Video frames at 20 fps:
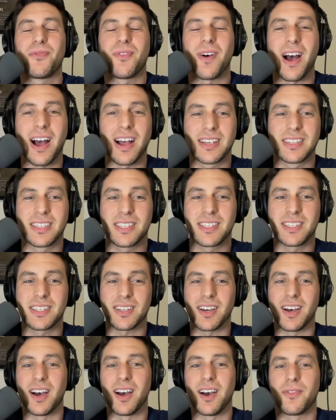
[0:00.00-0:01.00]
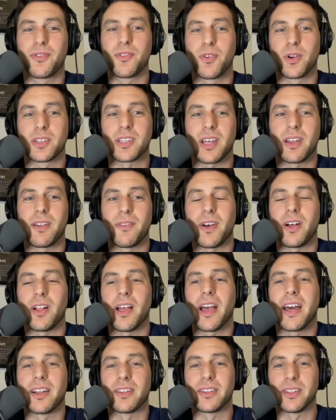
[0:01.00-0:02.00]
Fox, of course,
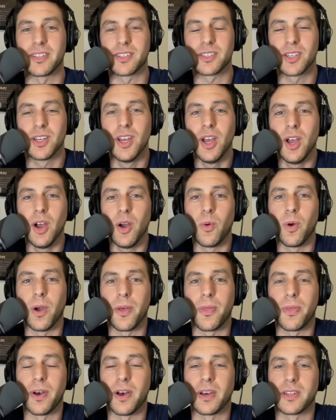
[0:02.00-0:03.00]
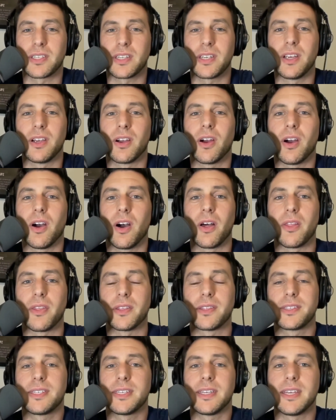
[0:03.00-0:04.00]
NFL analyst with us here on
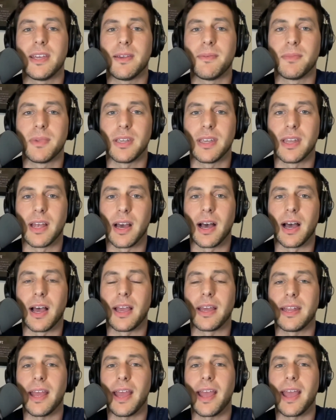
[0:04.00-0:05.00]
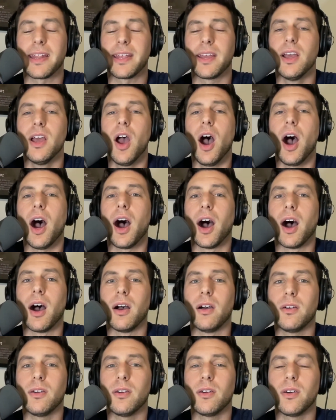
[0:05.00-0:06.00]
the Team 980.
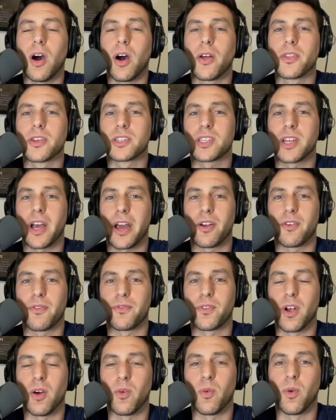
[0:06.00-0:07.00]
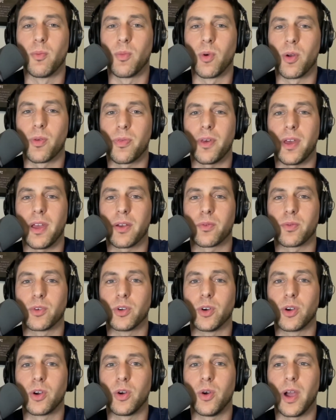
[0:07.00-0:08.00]
On the Snyder front, one more thing
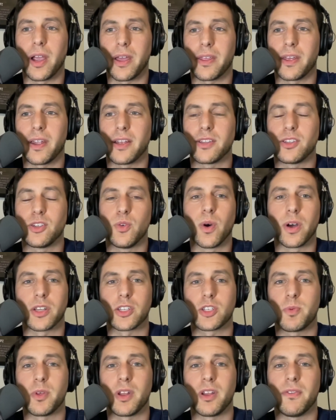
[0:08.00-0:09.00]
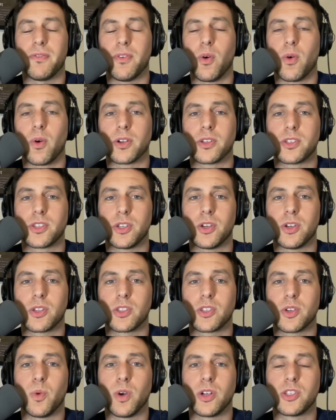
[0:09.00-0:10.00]
real quick, and then I do want to spin it forward
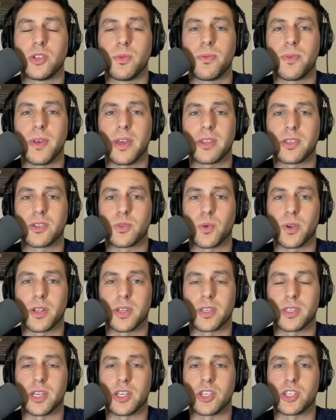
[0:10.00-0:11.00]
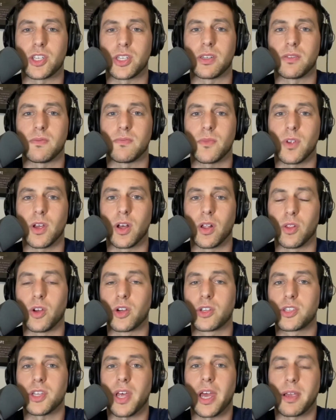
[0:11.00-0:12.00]
to what you think this organization, you know,
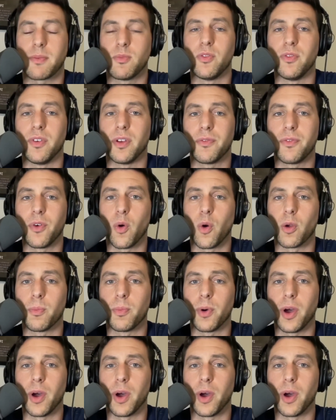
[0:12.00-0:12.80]
looks like moving forward.